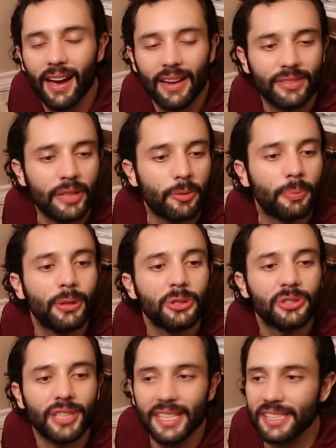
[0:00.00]
I've never
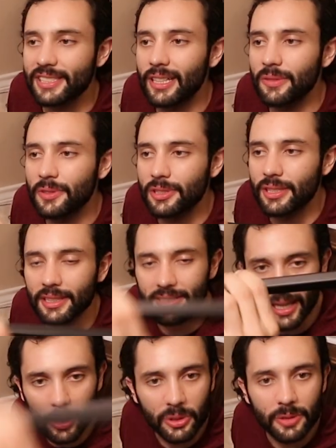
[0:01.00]
purchased any selfie sticks,
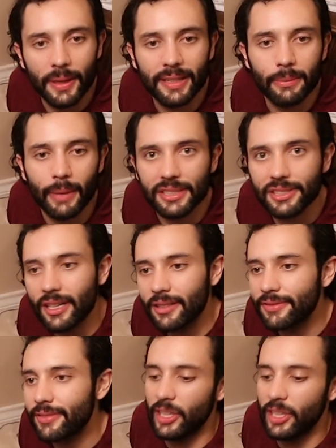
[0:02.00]
I always make them myself.